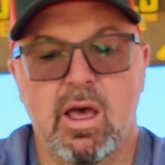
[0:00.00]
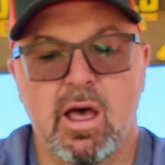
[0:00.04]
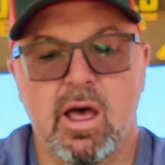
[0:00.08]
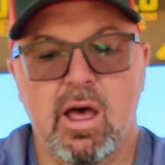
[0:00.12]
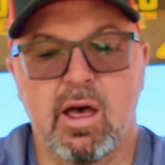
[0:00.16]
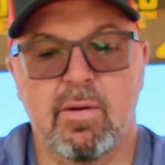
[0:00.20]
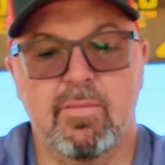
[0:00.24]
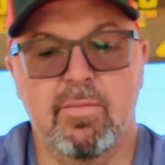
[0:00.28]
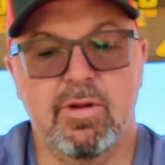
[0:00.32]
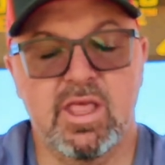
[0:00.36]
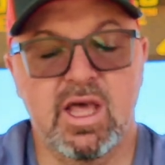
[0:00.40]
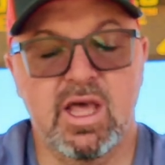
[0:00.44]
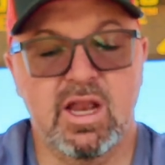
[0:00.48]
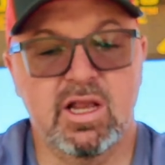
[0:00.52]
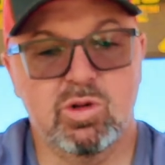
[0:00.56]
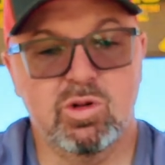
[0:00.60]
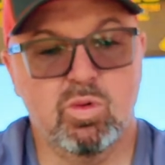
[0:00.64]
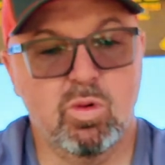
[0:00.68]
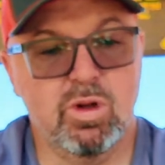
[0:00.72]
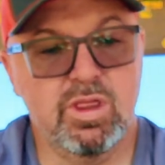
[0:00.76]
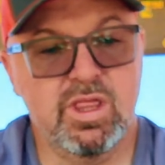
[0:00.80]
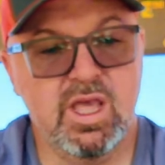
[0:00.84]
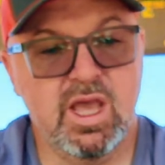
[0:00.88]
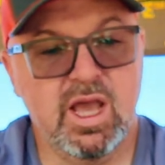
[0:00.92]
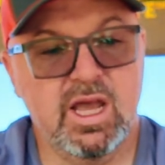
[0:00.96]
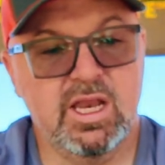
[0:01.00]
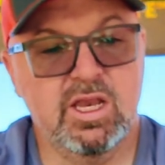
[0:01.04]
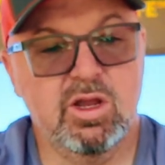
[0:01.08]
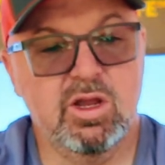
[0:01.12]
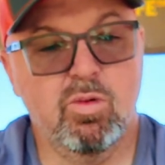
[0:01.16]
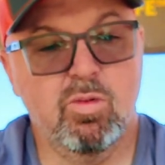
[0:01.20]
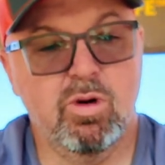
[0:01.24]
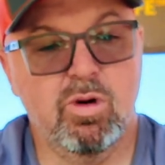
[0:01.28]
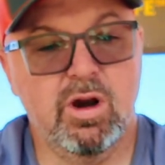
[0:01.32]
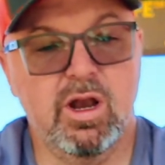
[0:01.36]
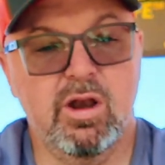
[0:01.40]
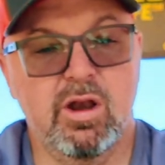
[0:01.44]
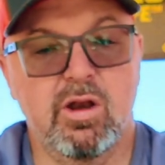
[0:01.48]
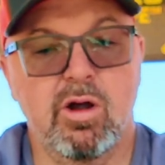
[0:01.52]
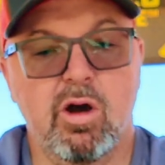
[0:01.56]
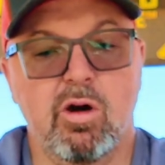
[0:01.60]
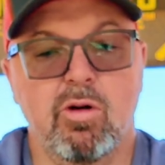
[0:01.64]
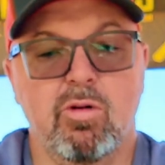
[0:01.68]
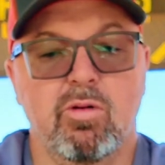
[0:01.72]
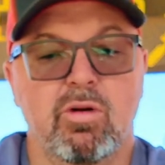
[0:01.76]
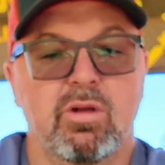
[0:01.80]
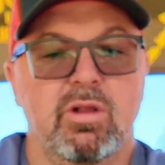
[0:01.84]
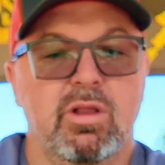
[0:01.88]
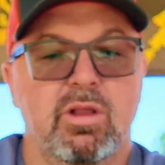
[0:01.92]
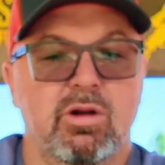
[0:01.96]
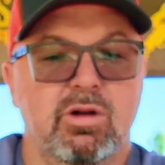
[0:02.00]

But that is one thing I do want to note.